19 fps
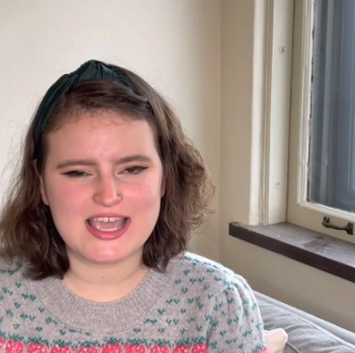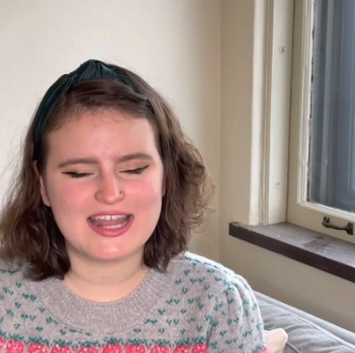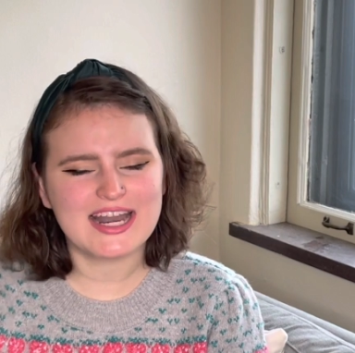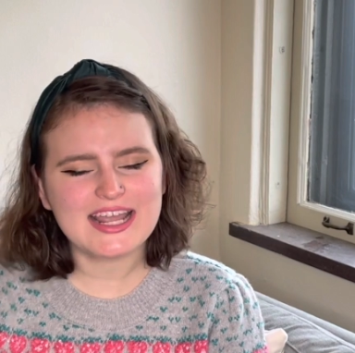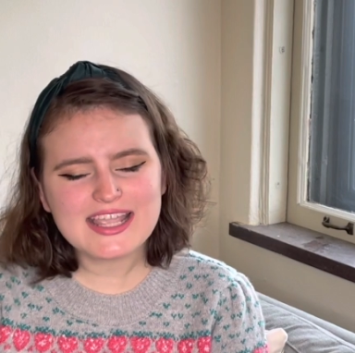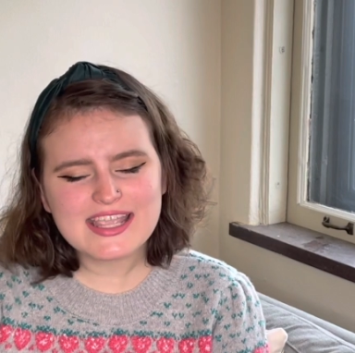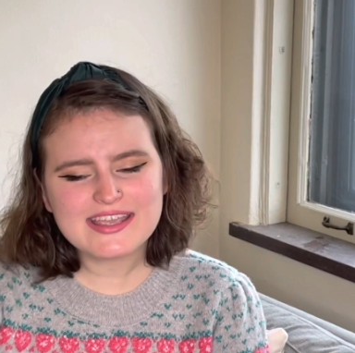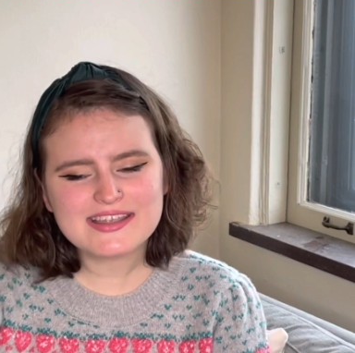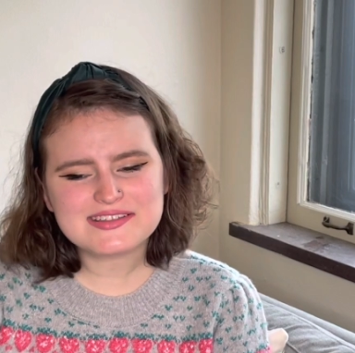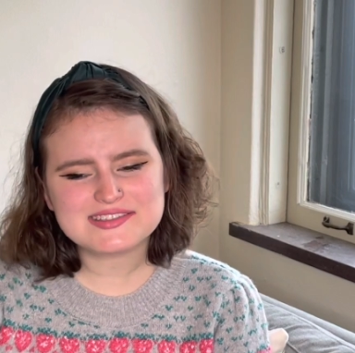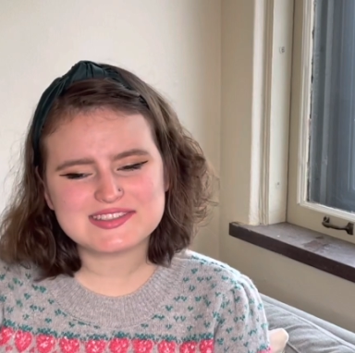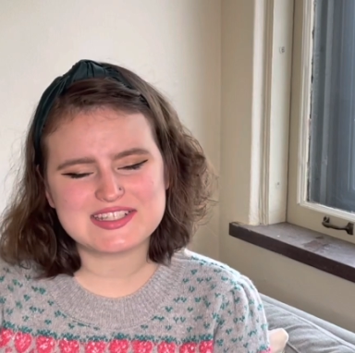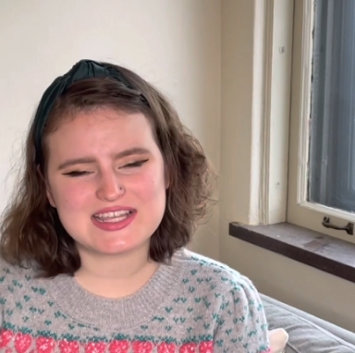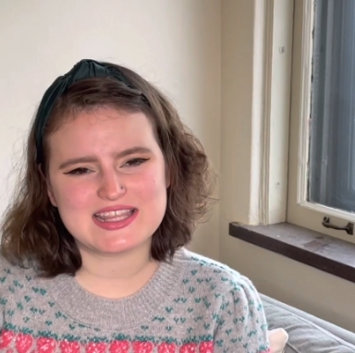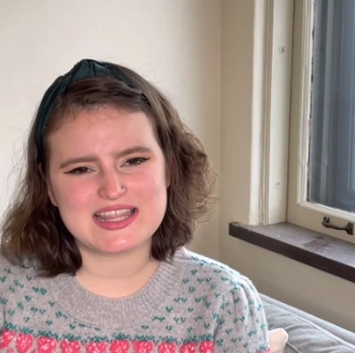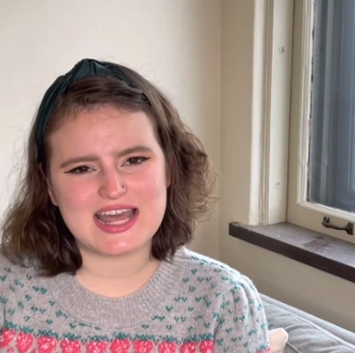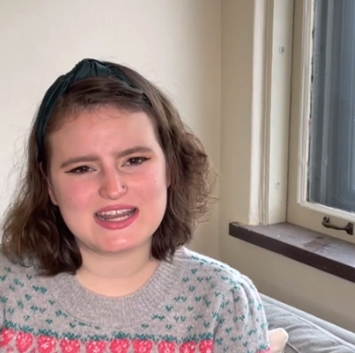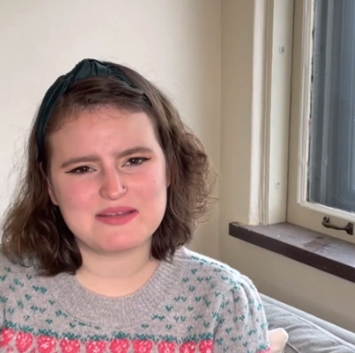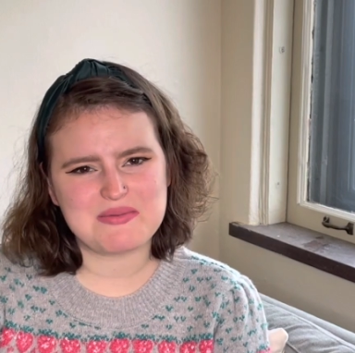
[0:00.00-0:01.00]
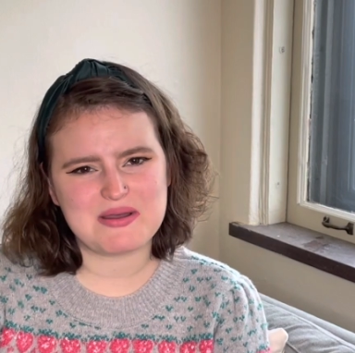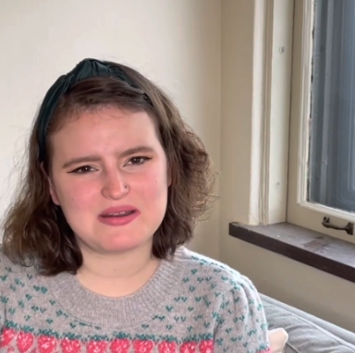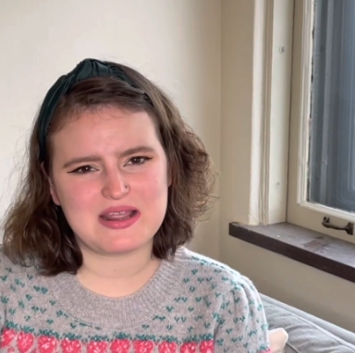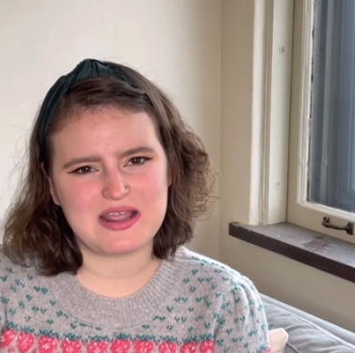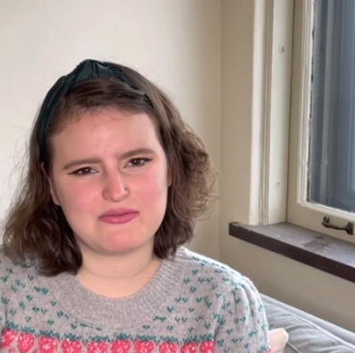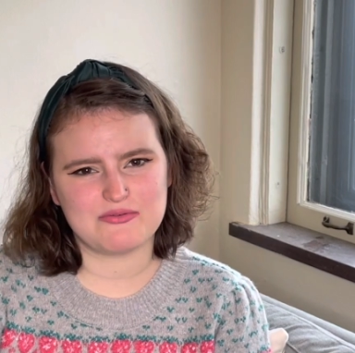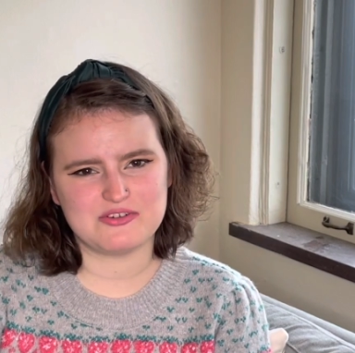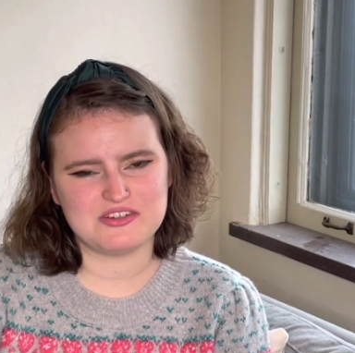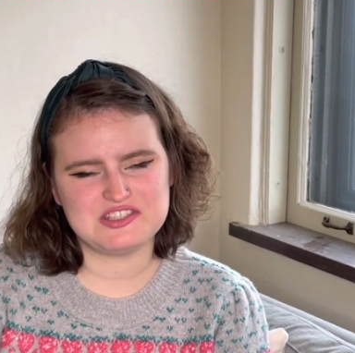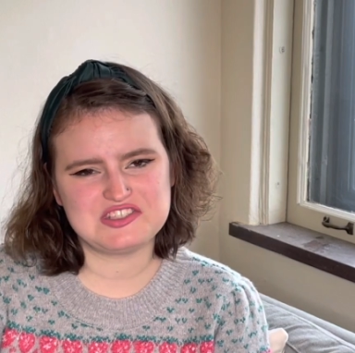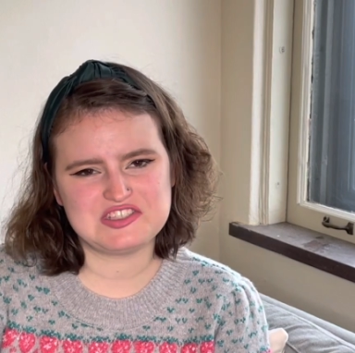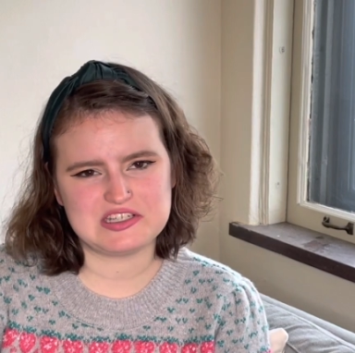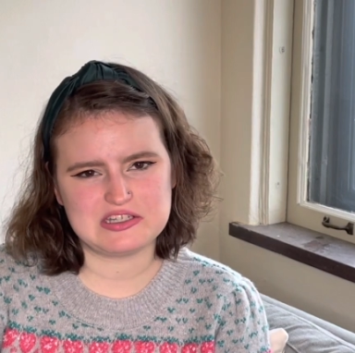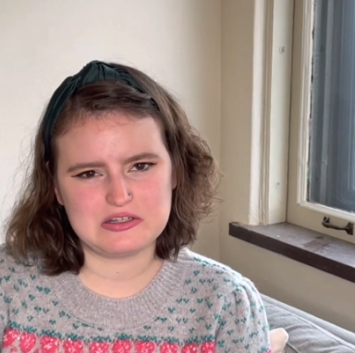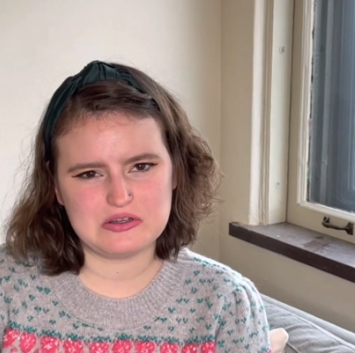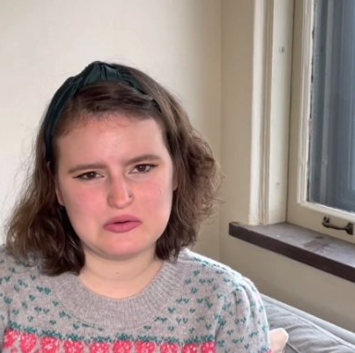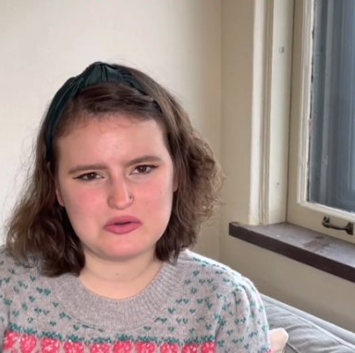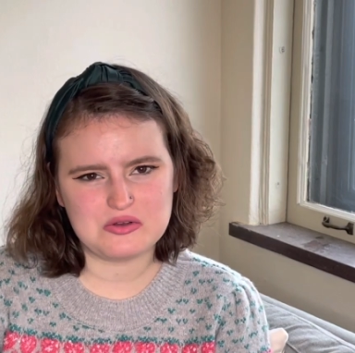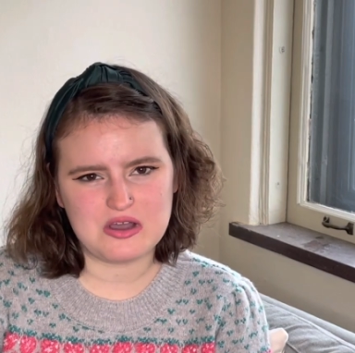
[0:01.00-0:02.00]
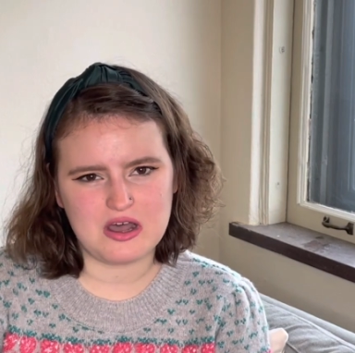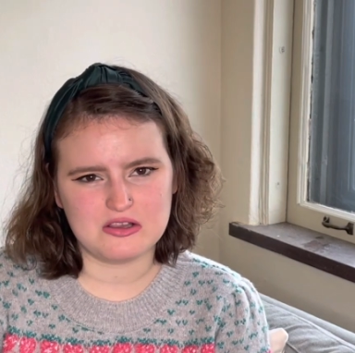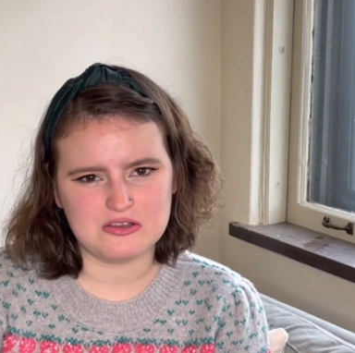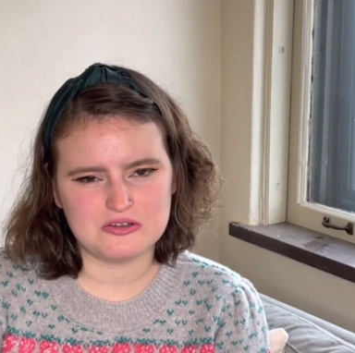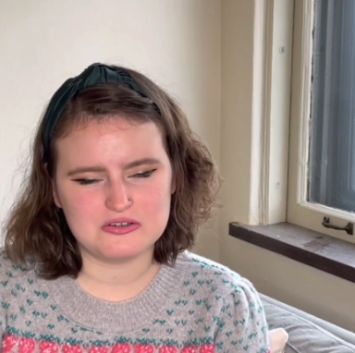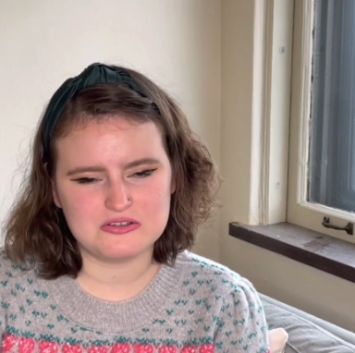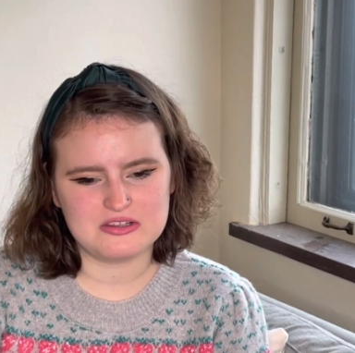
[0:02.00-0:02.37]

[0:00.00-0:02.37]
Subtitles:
And I can't say that about every single color.